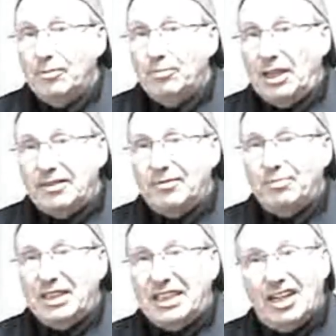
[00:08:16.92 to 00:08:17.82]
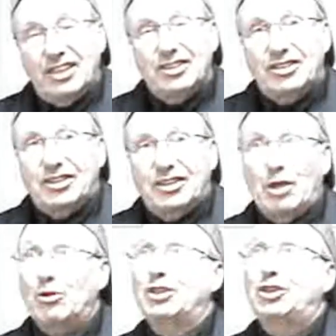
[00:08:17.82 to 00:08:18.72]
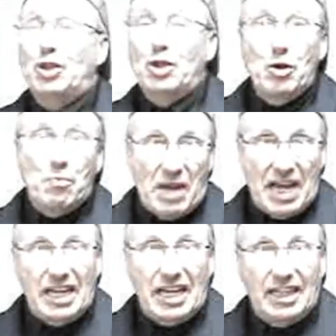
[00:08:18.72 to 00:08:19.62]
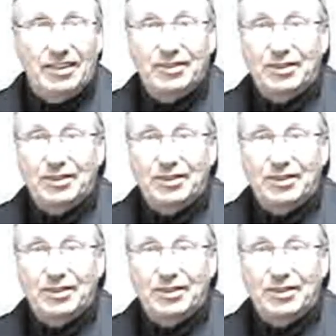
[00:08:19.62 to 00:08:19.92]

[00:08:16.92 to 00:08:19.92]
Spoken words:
but because there were too many